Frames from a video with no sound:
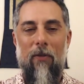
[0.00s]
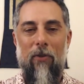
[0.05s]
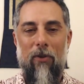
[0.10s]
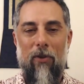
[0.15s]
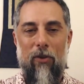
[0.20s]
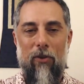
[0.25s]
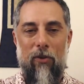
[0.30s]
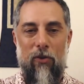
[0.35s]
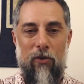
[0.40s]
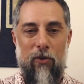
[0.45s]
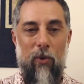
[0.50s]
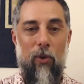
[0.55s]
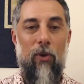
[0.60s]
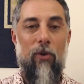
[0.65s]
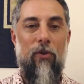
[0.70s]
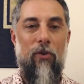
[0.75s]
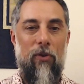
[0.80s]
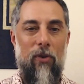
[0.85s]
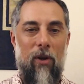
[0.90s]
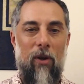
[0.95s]

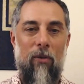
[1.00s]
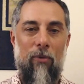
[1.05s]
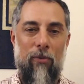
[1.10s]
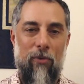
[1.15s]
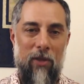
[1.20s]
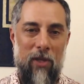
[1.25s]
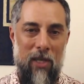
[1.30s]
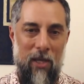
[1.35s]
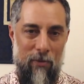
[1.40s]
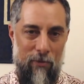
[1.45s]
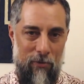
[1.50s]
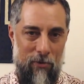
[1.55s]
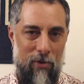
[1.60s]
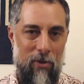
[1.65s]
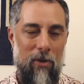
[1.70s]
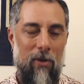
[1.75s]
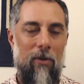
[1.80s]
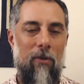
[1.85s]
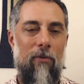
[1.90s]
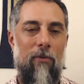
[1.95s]
source of gift
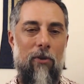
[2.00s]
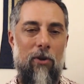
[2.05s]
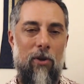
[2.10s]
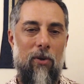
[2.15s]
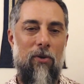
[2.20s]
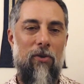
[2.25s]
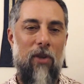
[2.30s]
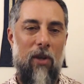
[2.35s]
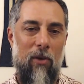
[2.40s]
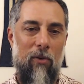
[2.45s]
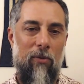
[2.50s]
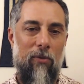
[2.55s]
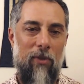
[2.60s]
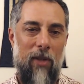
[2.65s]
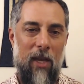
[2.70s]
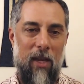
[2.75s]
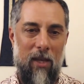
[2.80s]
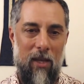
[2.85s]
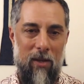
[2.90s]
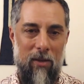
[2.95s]
for yourself,
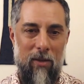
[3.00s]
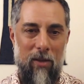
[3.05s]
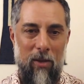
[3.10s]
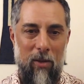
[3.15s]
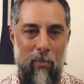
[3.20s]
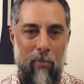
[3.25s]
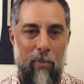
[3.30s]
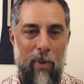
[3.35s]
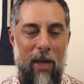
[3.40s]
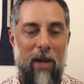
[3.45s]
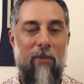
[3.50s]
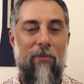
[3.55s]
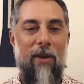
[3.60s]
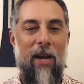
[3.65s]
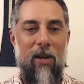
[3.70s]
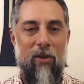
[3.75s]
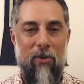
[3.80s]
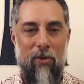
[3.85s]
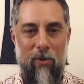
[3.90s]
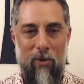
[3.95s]
like a
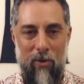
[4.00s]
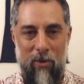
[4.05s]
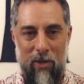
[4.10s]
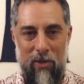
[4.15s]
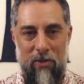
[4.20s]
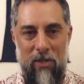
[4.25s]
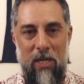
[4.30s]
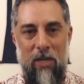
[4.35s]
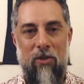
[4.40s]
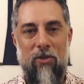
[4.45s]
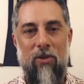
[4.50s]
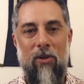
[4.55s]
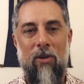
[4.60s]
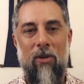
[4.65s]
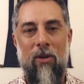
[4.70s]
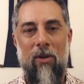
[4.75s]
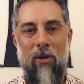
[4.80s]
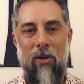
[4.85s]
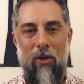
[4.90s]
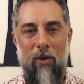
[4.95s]
benefactor or a
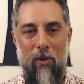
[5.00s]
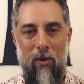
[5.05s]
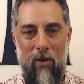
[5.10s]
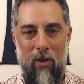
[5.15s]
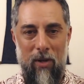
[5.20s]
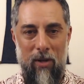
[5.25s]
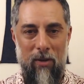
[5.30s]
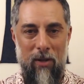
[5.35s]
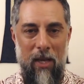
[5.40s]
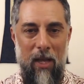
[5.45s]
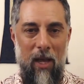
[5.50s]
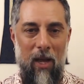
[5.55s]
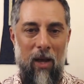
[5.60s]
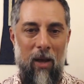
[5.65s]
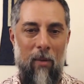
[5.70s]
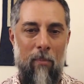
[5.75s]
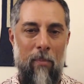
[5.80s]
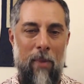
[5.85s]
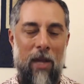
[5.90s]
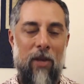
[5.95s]
teacher or a
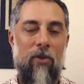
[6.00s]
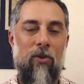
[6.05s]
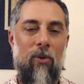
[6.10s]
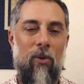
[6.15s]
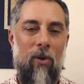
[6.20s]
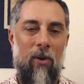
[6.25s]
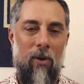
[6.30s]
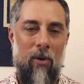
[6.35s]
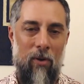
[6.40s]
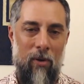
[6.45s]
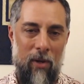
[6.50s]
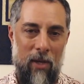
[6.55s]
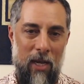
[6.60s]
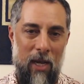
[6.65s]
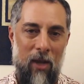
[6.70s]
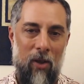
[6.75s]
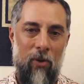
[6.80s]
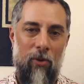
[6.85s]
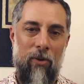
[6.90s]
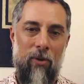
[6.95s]
mentor or an
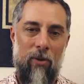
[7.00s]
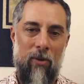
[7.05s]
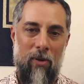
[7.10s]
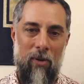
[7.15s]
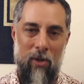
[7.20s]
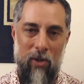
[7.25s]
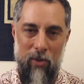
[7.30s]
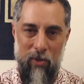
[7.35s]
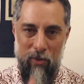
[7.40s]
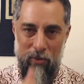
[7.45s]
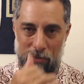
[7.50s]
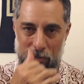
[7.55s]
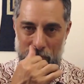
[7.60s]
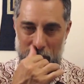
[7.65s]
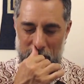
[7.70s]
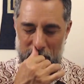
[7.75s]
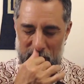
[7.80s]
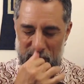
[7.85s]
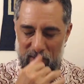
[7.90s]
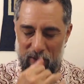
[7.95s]
elder or a good
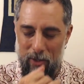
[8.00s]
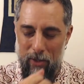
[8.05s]
friend.